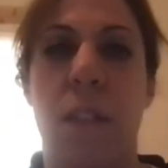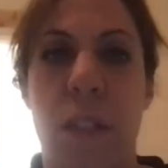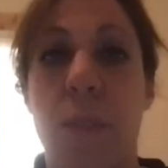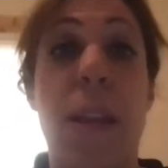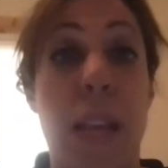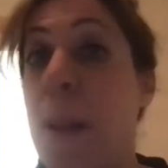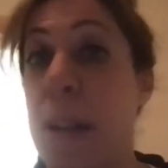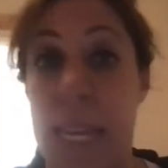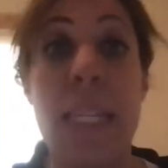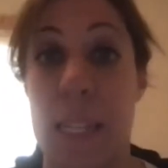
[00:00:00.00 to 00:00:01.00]
to making
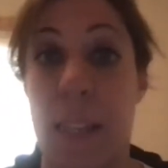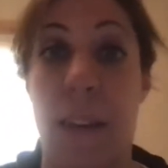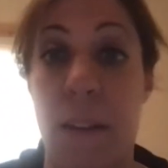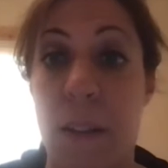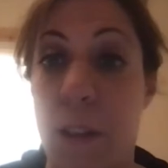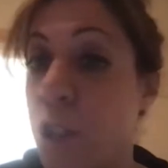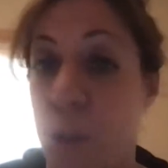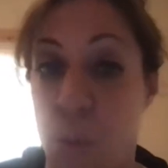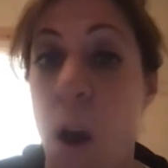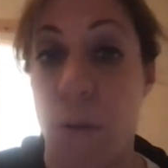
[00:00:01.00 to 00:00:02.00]
money easily. You just
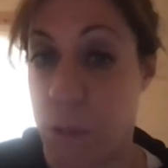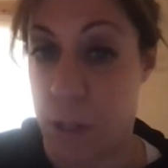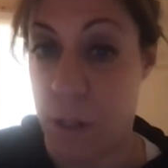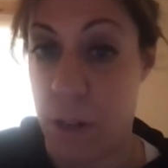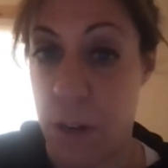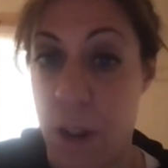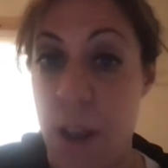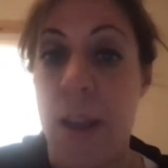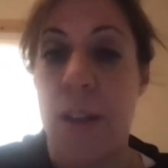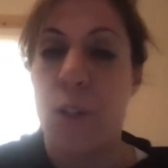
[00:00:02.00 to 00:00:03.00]
won't.
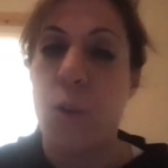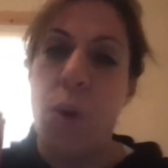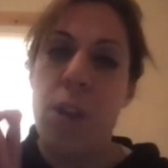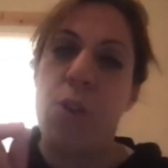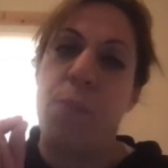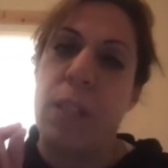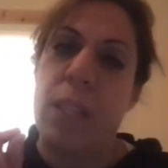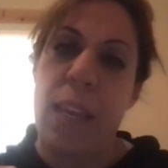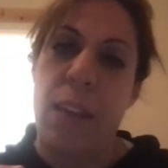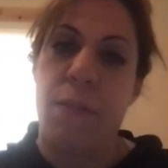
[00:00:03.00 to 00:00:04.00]
So, what you
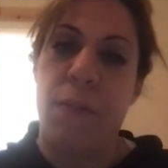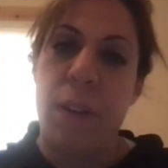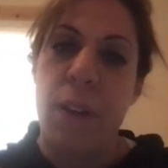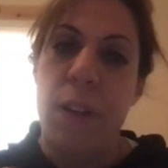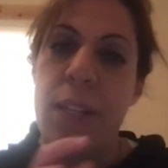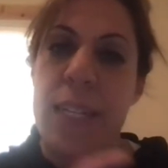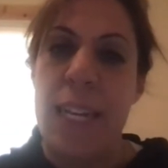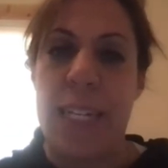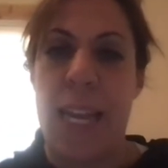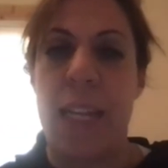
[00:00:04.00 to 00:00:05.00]
believe
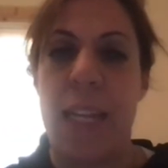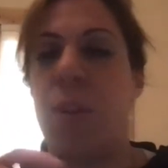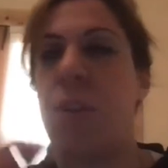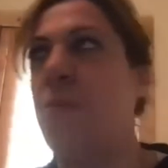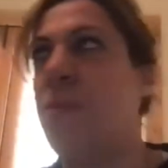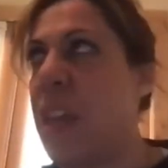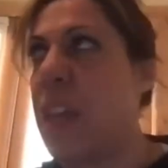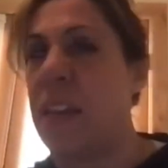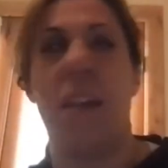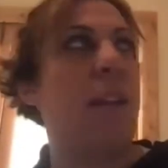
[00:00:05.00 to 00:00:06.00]
dictates what you
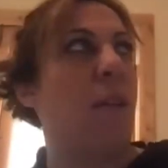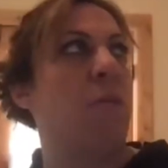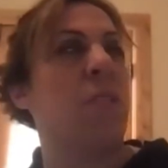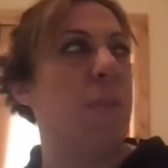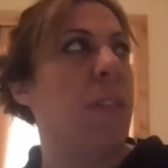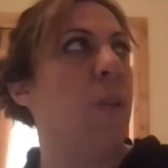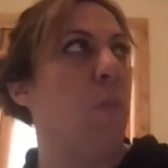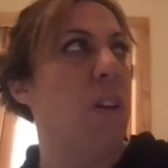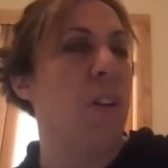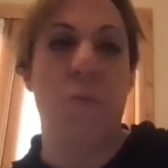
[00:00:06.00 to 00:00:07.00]
think and ultimately
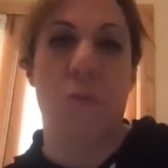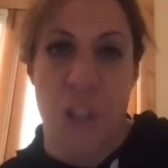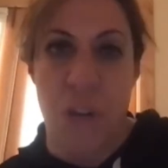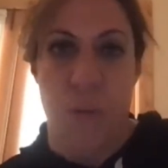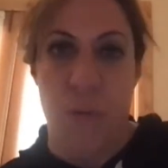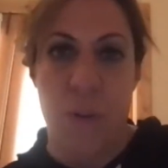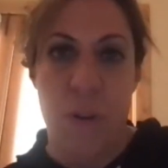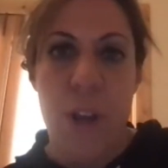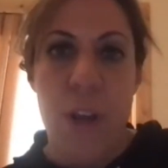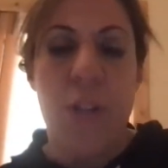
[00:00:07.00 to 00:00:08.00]
what you do.
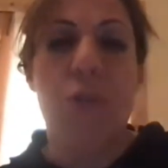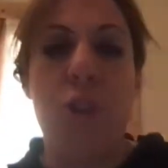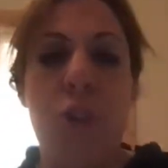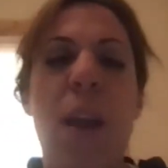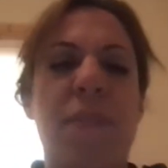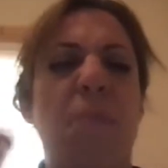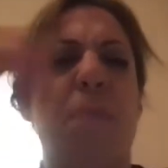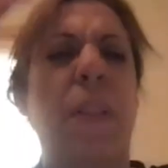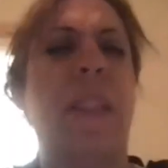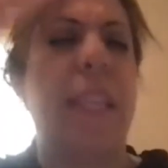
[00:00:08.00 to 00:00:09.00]
So, you have to
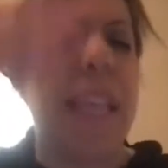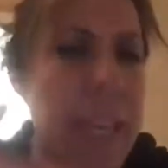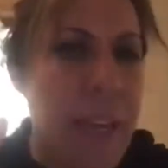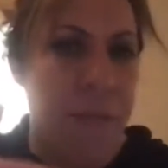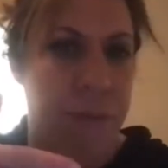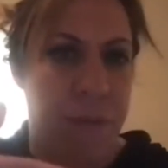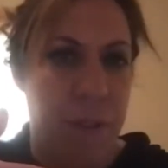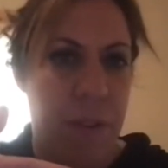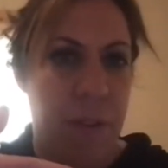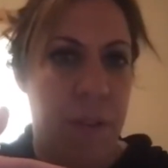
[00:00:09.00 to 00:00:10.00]
believe
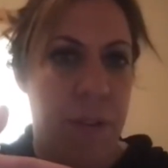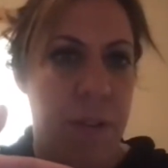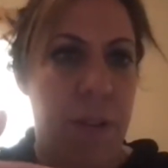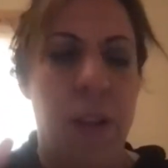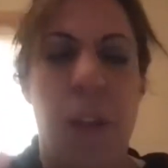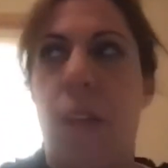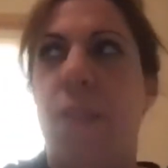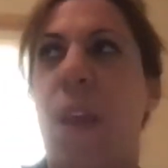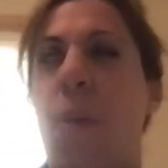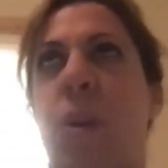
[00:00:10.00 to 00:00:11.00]

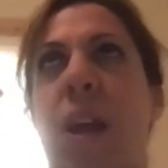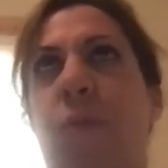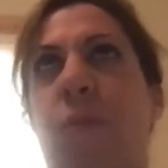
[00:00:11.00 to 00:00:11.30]
that whatever